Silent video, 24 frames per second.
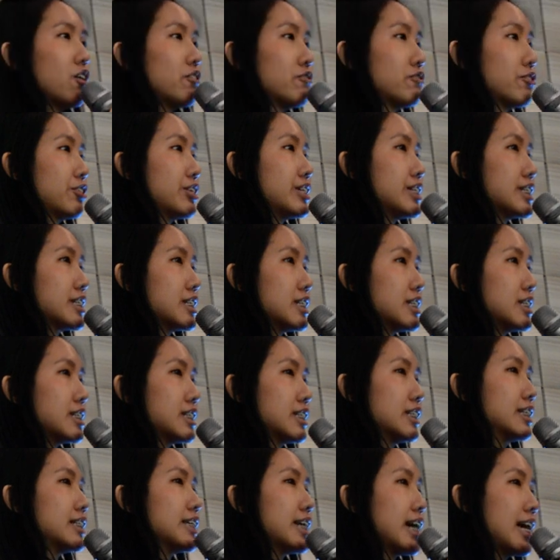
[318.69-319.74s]
for
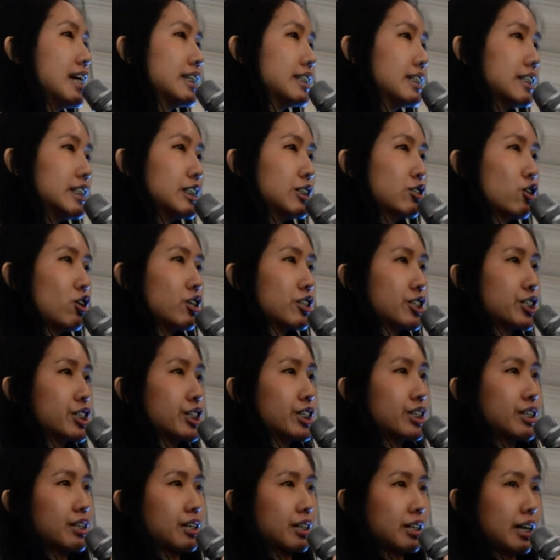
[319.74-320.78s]
instance, the
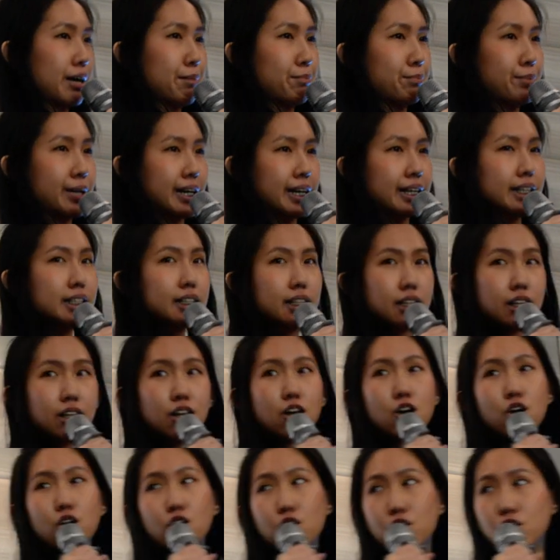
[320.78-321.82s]
anti-torture campaign,
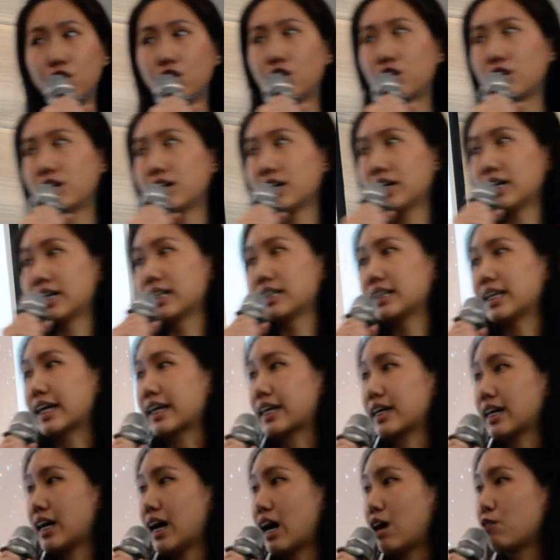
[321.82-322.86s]
or
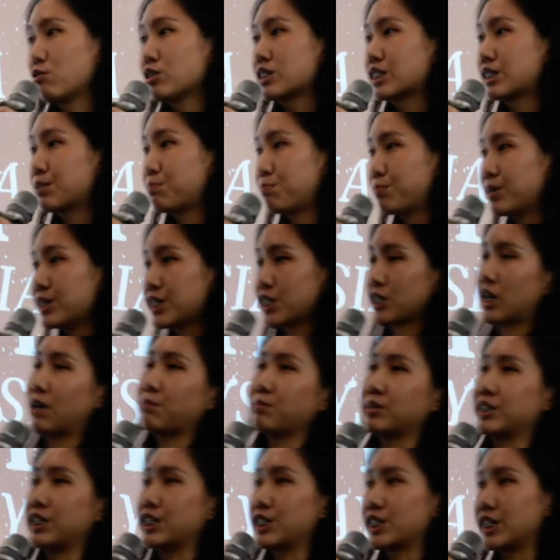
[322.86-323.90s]
like our speech
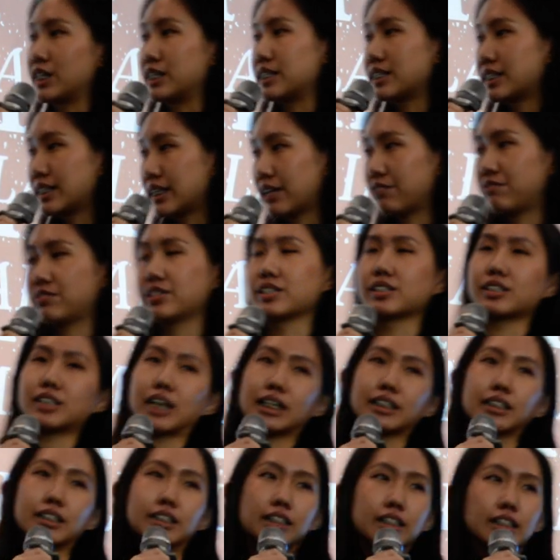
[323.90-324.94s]
competition, Safe in
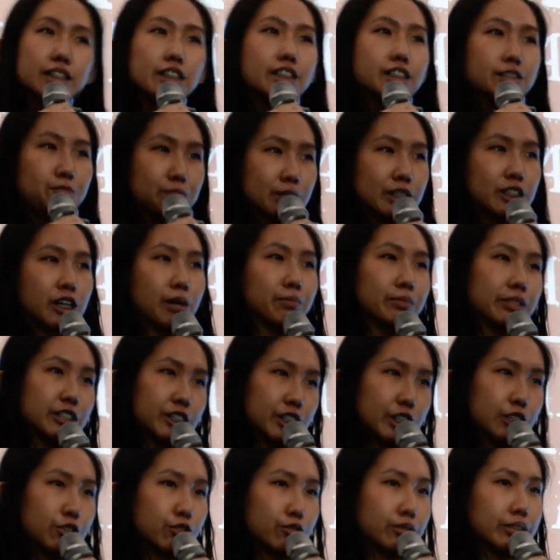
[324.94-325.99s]
Custody speech
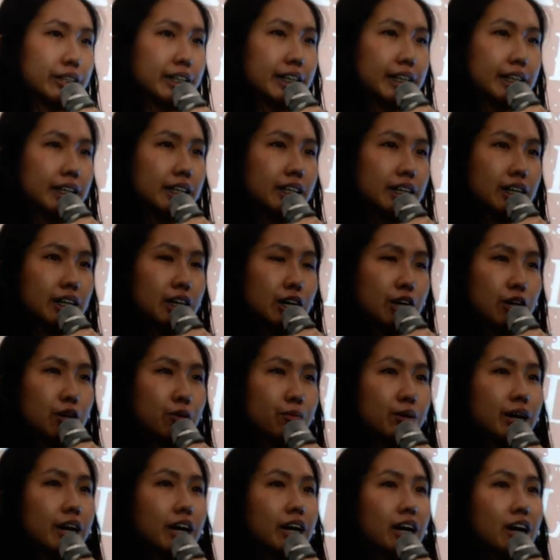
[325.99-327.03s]
competition today,
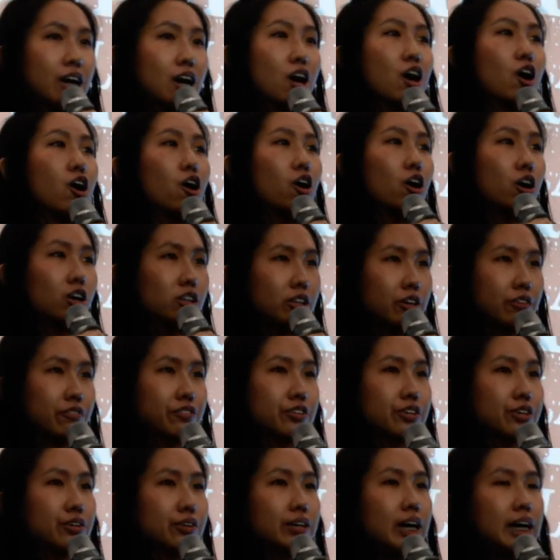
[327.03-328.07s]
where all of
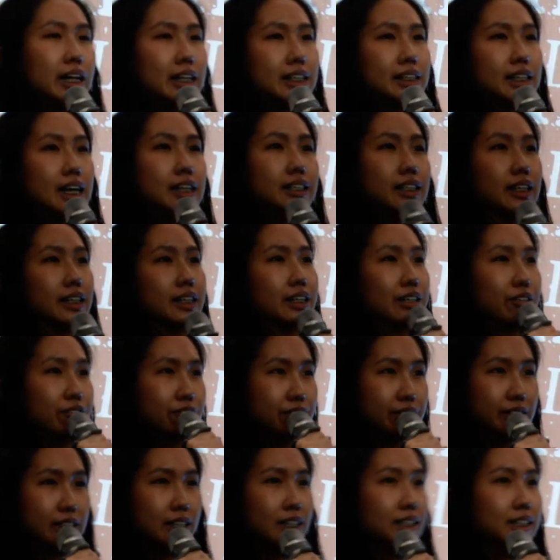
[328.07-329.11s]
you had attended here
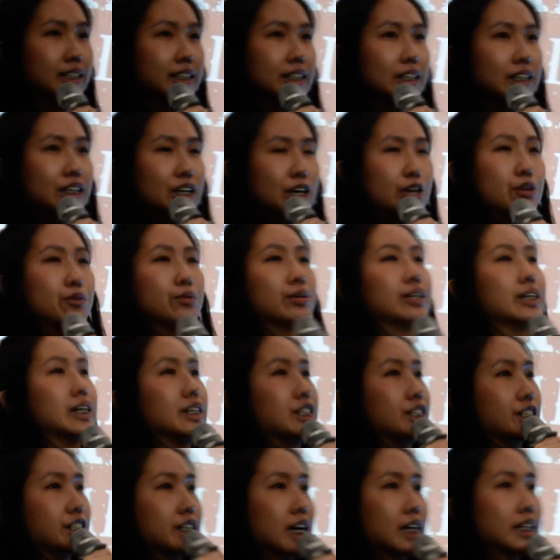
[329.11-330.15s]
physically, we can
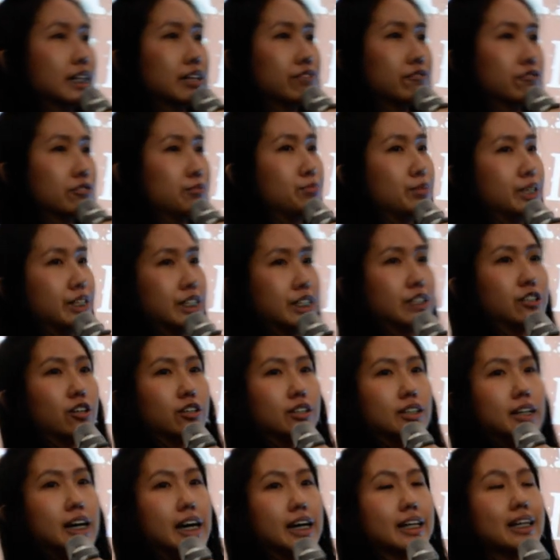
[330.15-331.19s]
share the information
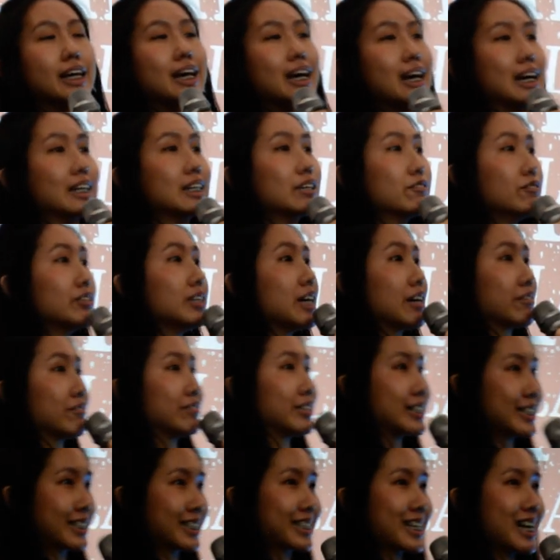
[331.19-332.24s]
online and even have a
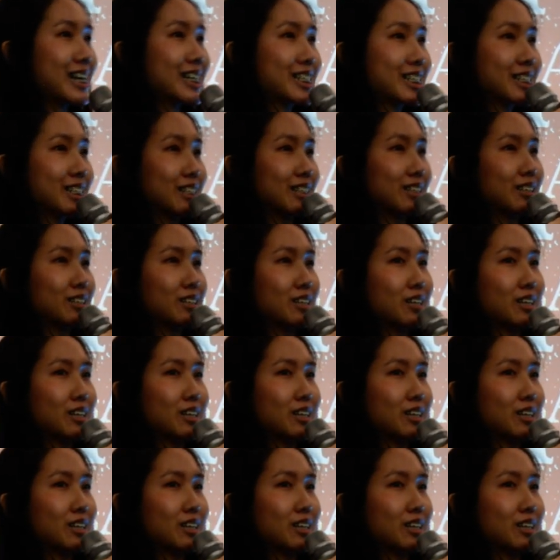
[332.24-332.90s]
discussion